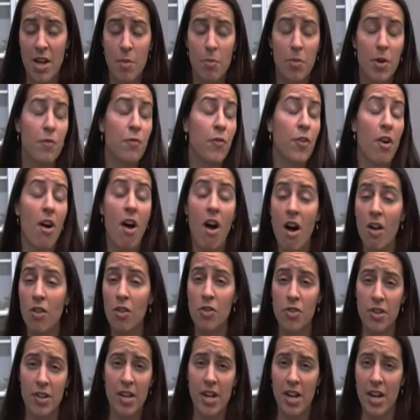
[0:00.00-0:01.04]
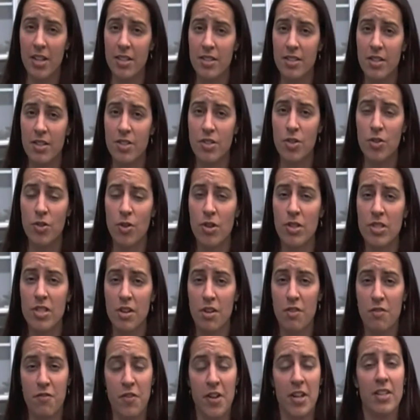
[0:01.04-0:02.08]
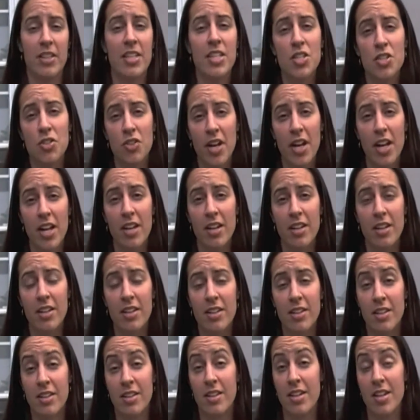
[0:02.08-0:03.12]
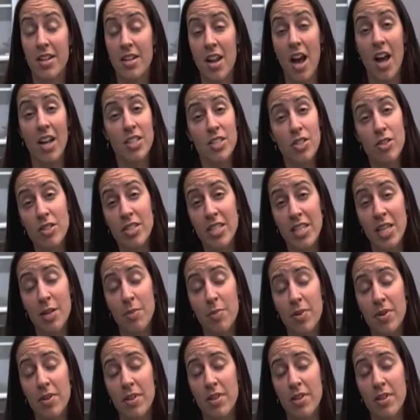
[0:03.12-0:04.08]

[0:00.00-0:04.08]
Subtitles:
But for all other cuts, so those that are fairly straight, not too deep,